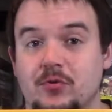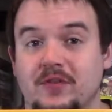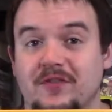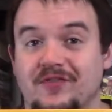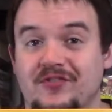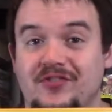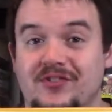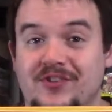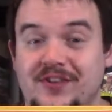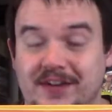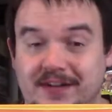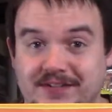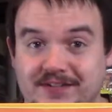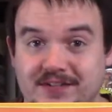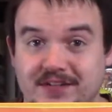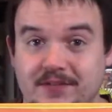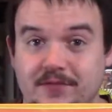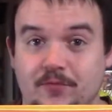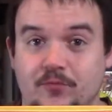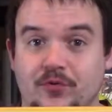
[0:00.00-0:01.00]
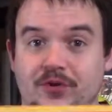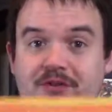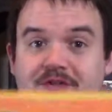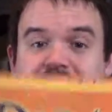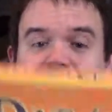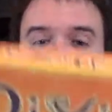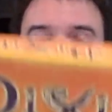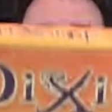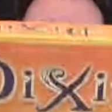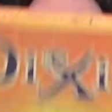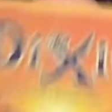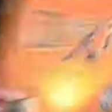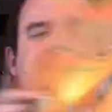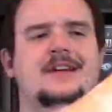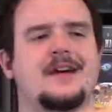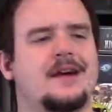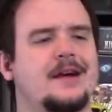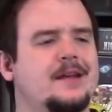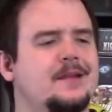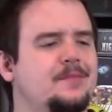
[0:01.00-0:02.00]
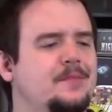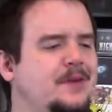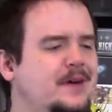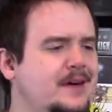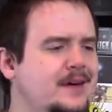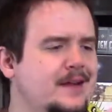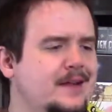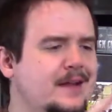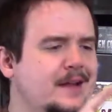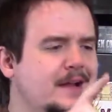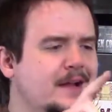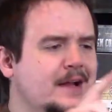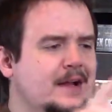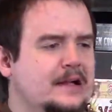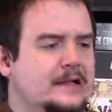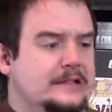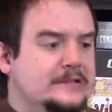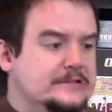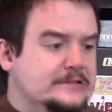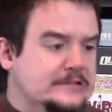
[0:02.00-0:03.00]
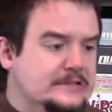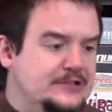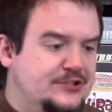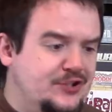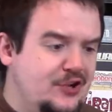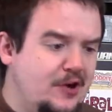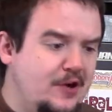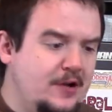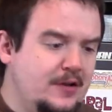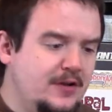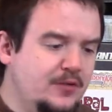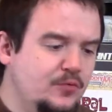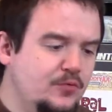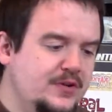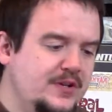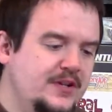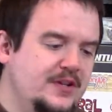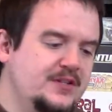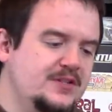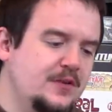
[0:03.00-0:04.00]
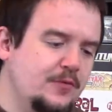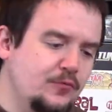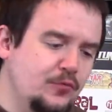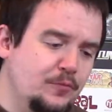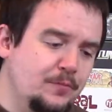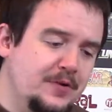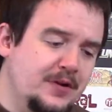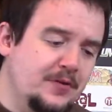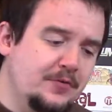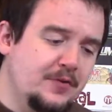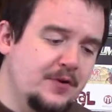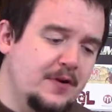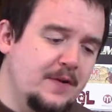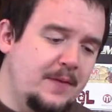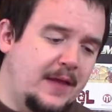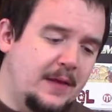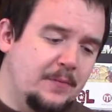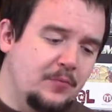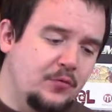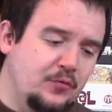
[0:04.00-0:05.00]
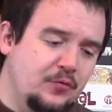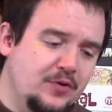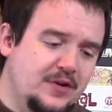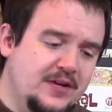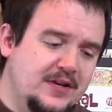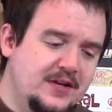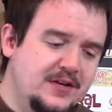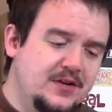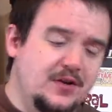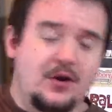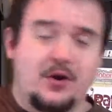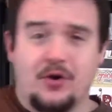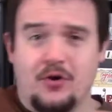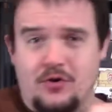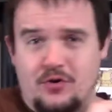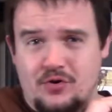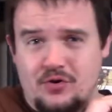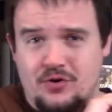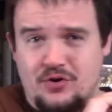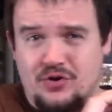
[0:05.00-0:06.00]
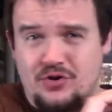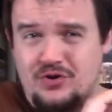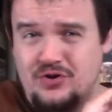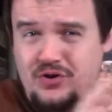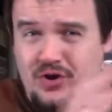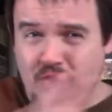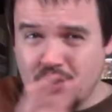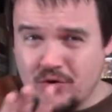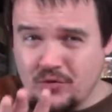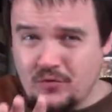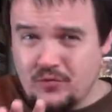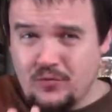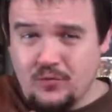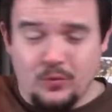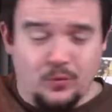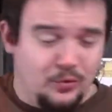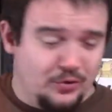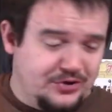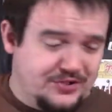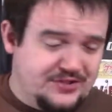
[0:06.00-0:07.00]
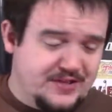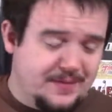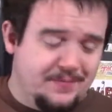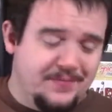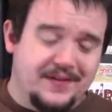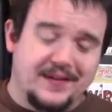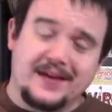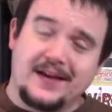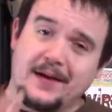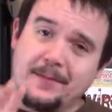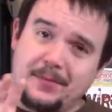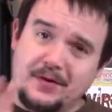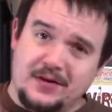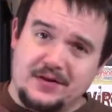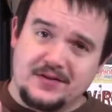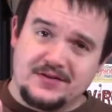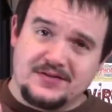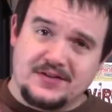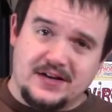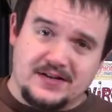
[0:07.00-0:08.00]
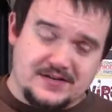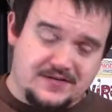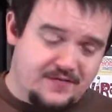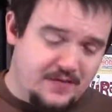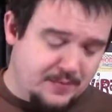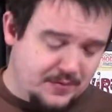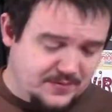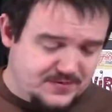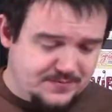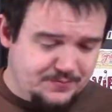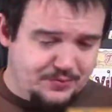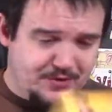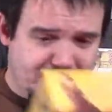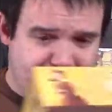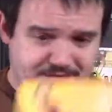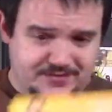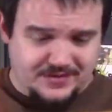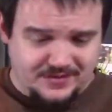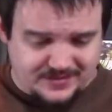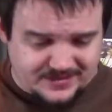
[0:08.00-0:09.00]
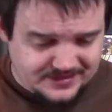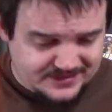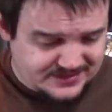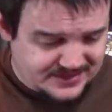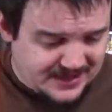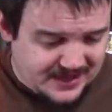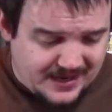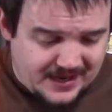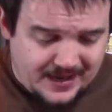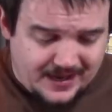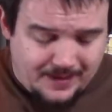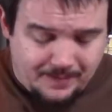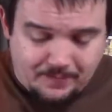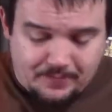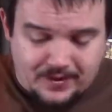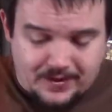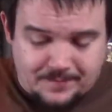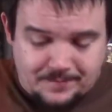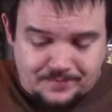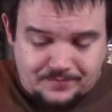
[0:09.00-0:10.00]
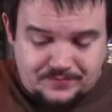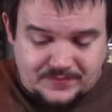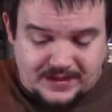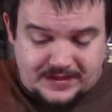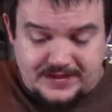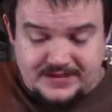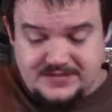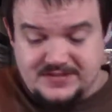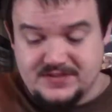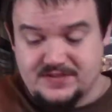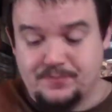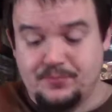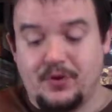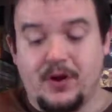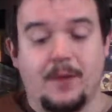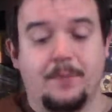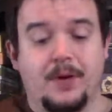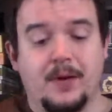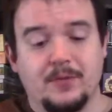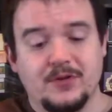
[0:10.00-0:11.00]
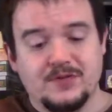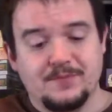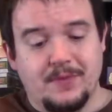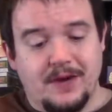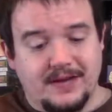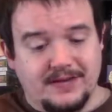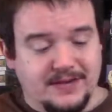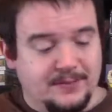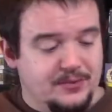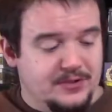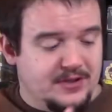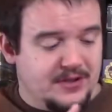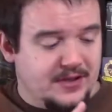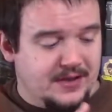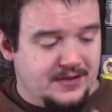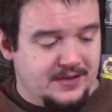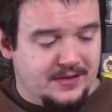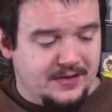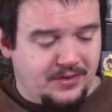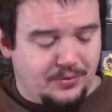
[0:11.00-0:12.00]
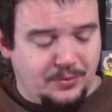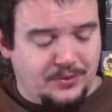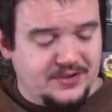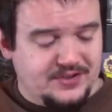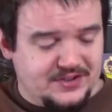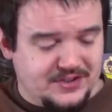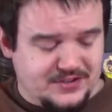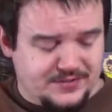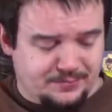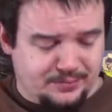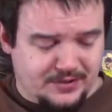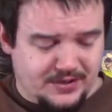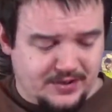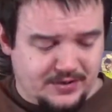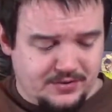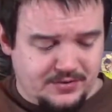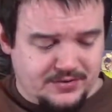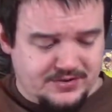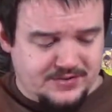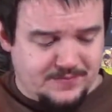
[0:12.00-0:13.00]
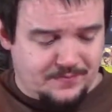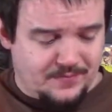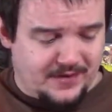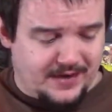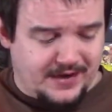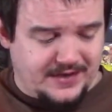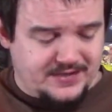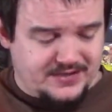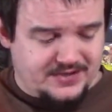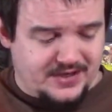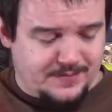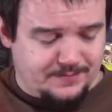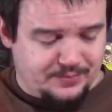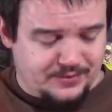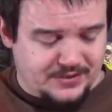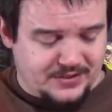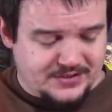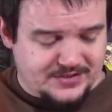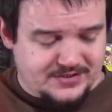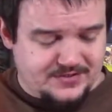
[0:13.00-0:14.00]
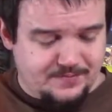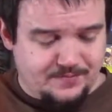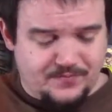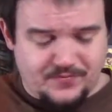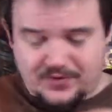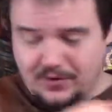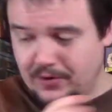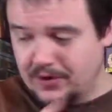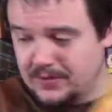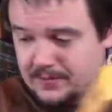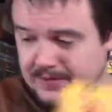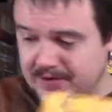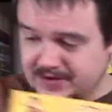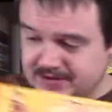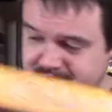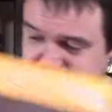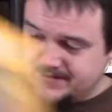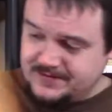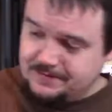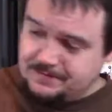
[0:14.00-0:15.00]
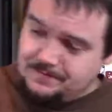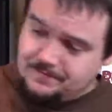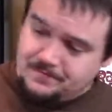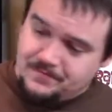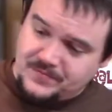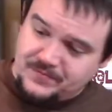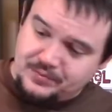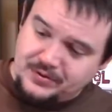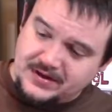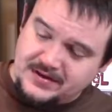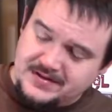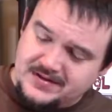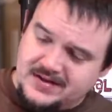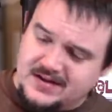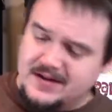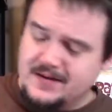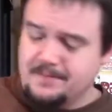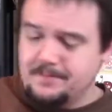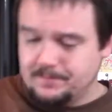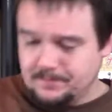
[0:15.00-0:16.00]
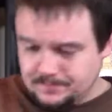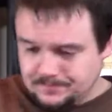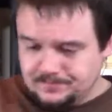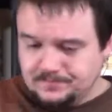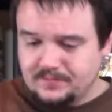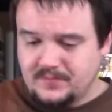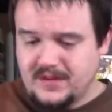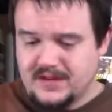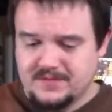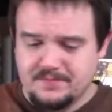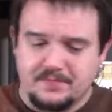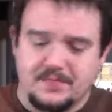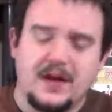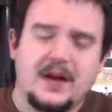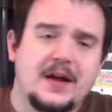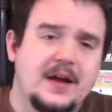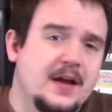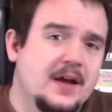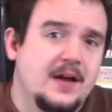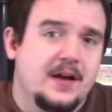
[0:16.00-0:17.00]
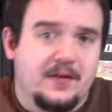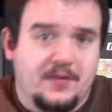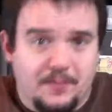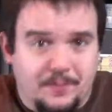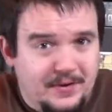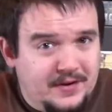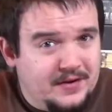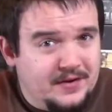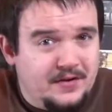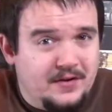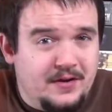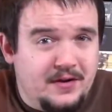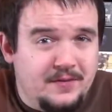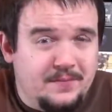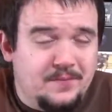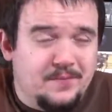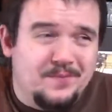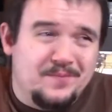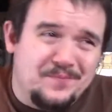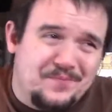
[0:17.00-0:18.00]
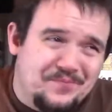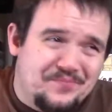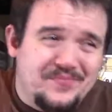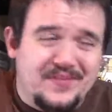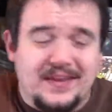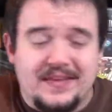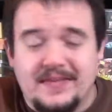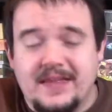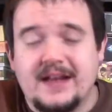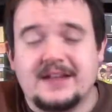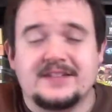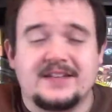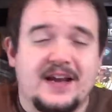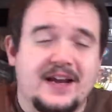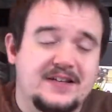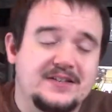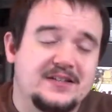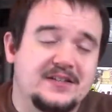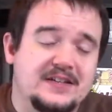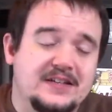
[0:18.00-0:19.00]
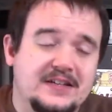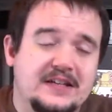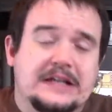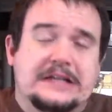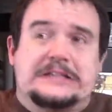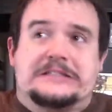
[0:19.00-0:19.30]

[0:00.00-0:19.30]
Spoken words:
of Dixit, which is designed by Jean-Louis Roubira and Marie Cardouat or something. I apologize if I'm mispronouncing these, but it's published by Libellud, 3 to 6 players, ages 8 plus, 30 minutes playtime. That, depending on, that's actually